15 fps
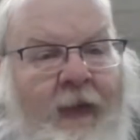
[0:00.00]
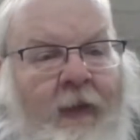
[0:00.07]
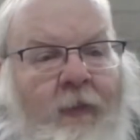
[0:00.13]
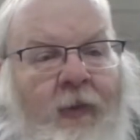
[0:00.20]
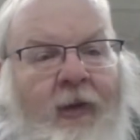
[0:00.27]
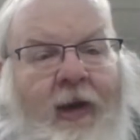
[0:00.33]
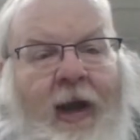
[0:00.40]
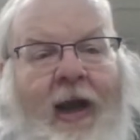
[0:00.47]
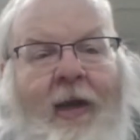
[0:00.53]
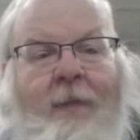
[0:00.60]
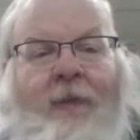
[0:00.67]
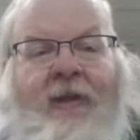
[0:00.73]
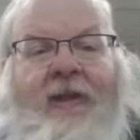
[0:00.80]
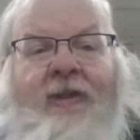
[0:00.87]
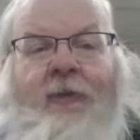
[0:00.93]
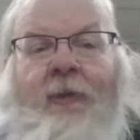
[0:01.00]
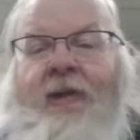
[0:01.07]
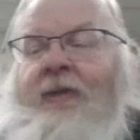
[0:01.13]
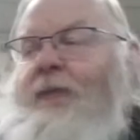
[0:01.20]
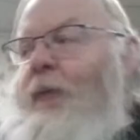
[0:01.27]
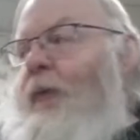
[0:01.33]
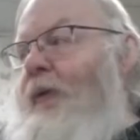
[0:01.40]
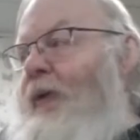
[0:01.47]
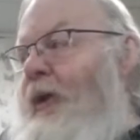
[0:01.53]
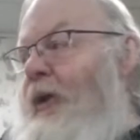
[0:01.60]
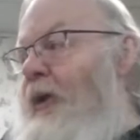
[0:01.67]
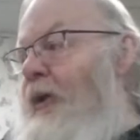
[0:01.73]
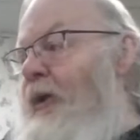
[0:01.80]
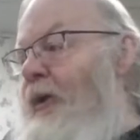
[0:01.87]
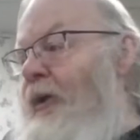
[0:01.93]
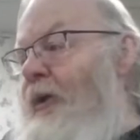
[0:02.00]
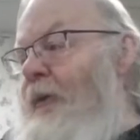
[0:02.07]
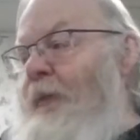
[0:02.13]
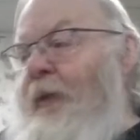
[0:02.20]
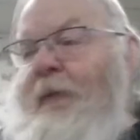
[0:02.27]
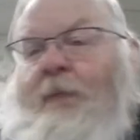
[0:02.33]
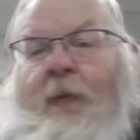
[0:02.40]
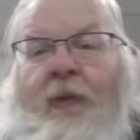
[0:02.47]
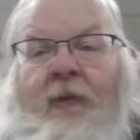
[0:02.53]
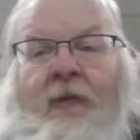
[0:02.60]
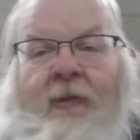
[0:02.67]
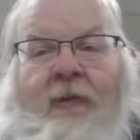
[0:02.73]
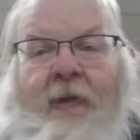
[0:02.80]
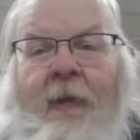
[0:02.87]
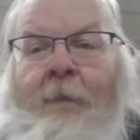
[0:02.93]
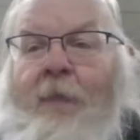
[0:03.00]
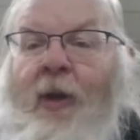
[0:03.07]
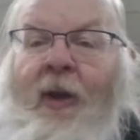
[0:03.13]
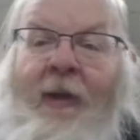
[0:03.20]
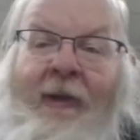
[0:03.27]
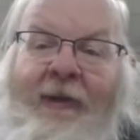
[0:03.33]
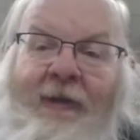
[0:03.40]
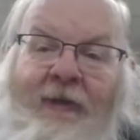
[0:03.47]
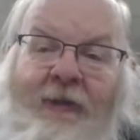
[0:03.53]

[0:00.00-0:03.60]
We're hopping at 24 people combined.